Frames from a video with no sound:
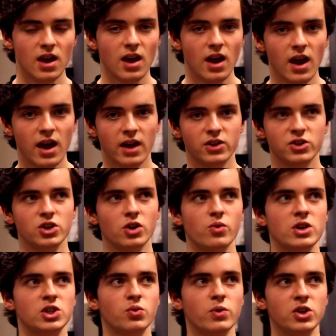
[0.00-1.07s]
And so we
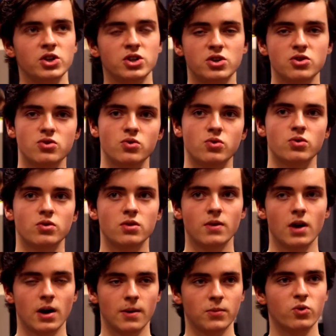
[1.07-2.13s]
switched to
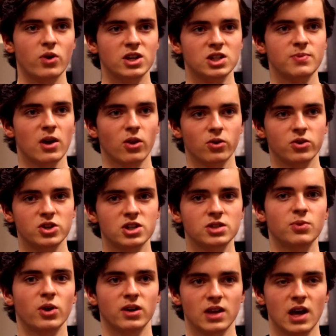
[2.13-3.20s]
Grace Speller. She's
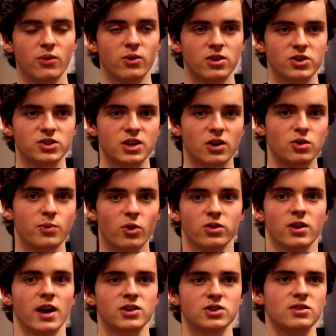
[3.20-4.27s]
playing that with us now. They're both
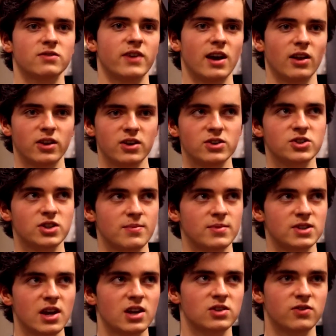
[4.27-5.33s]
excellent violinists. I'm
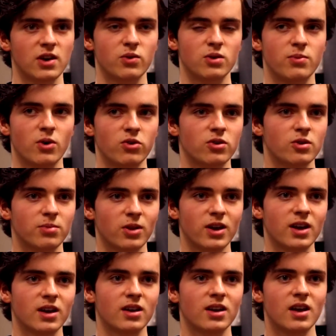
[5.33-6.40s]
satisfied with both of their
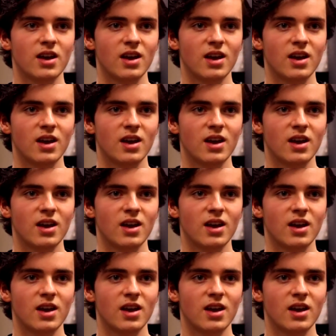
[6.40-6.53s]
playing.